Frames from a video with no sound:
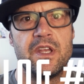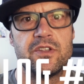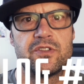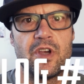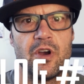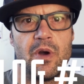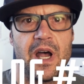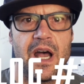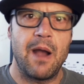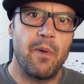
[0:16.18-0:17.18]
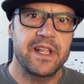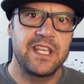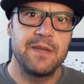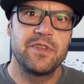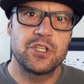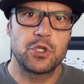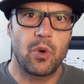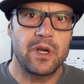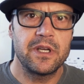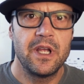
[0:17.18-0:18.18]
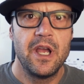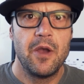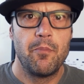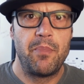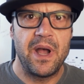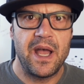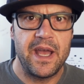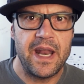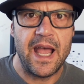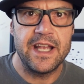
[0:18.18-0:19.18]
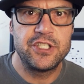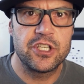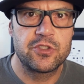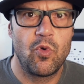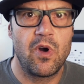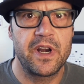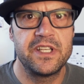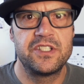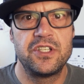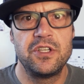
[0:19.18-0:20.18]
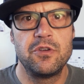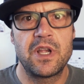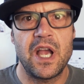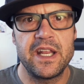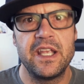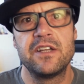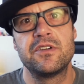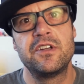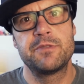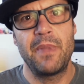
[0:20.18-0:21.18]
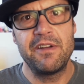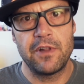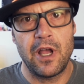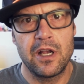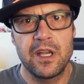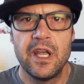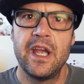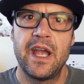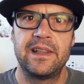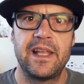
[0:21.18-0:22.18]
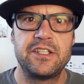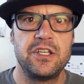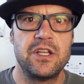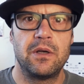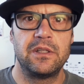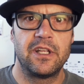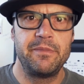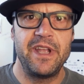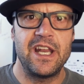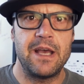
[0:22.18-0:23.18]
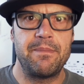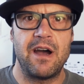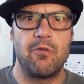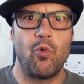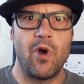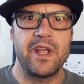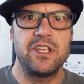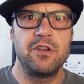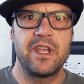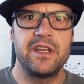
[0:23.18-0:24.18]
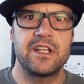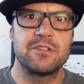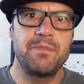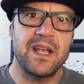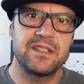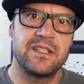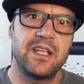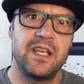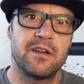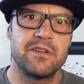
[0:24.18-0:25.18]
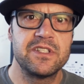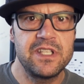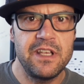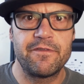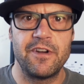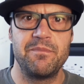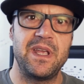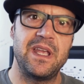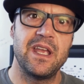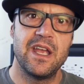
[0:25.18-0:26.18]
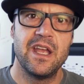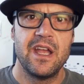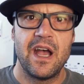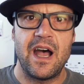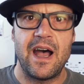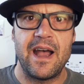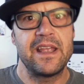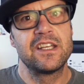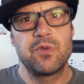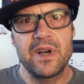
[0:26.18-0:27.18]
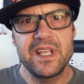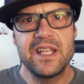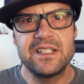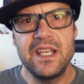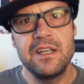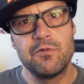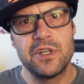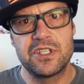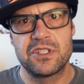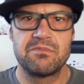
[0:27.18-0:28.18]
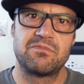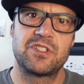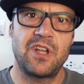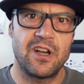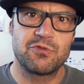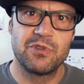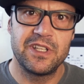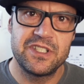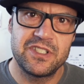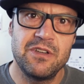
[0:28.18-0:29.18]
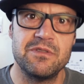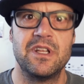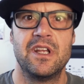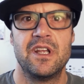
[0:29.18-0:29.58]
So I want to keep this short, but I just wanted to kind of introduce my vlog and let you know a little bit about what you can expect to hear and see from me in 2018, which starts really soon.